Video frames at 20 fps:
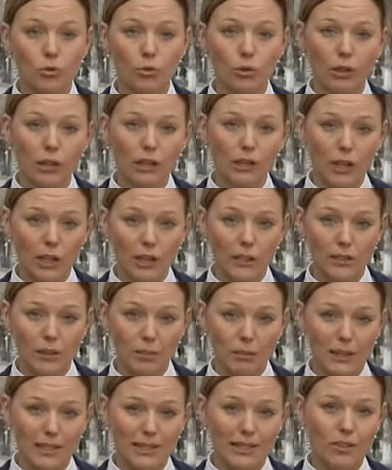recognize
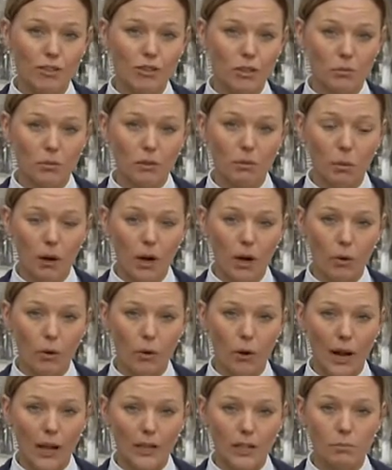them as legitimate
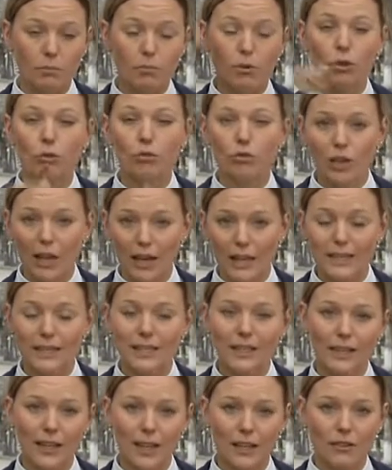power and protest
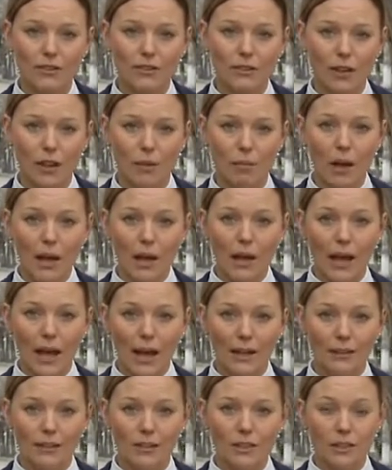against them
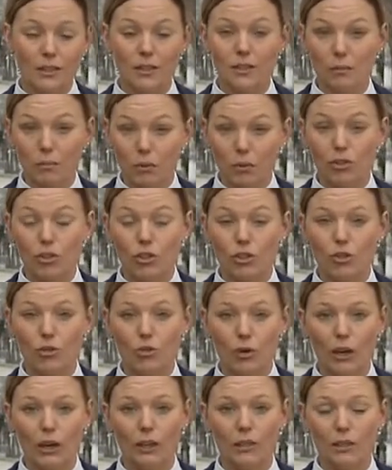and
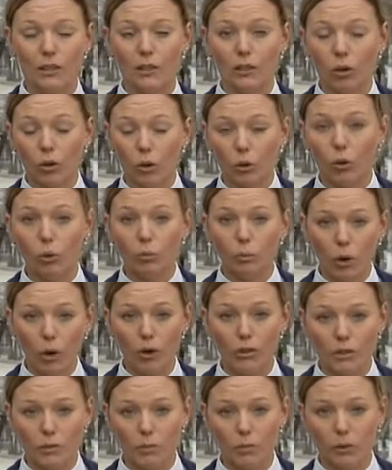demonstrate in all
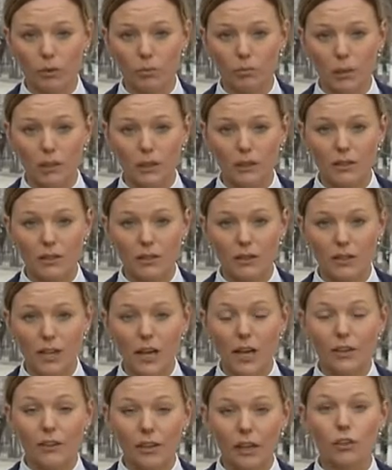possible means that
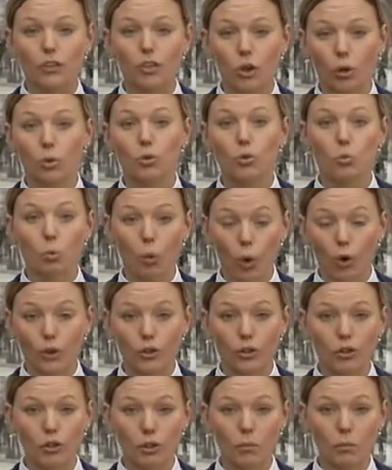they don't want to